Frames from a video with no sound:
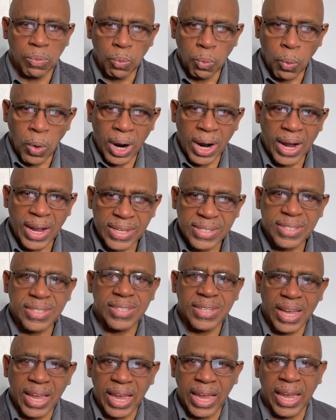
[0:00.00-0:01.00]

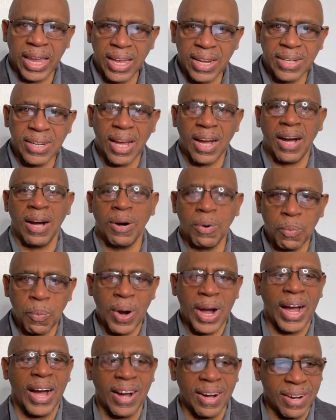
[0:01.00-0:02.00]
Once in a
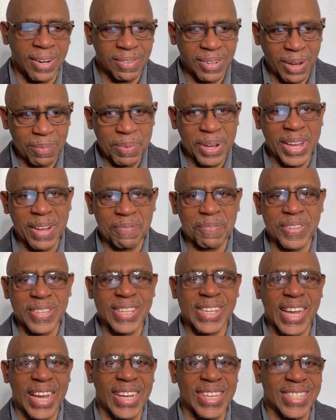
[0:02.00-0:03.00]
while. Let me
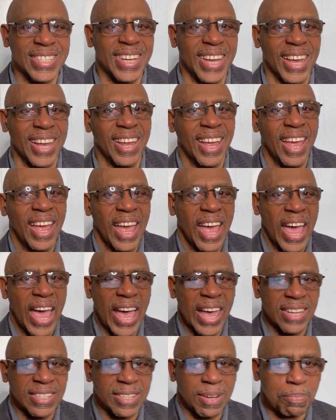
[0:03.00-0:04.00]
emphasize that.
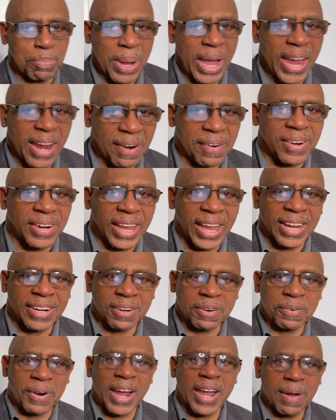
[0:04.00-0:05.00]
As a parent and a
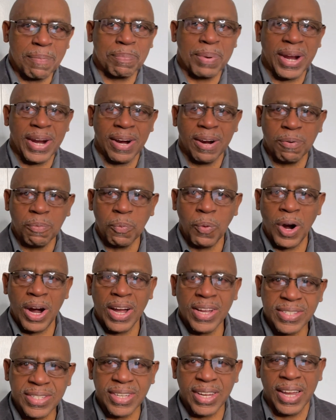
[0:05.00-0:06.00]
grandparent,
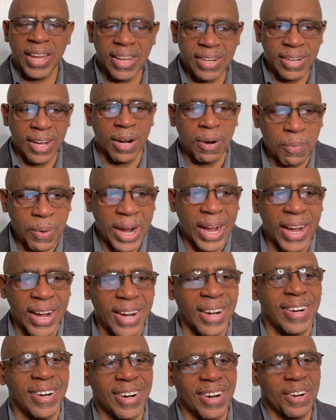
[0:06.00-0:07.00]
once in a
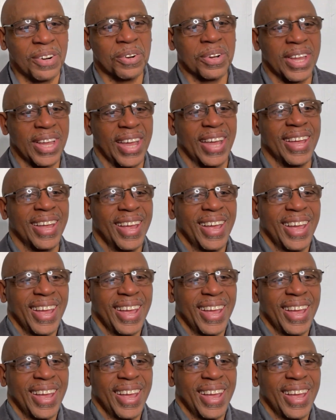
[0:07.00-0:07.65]
while. Okay.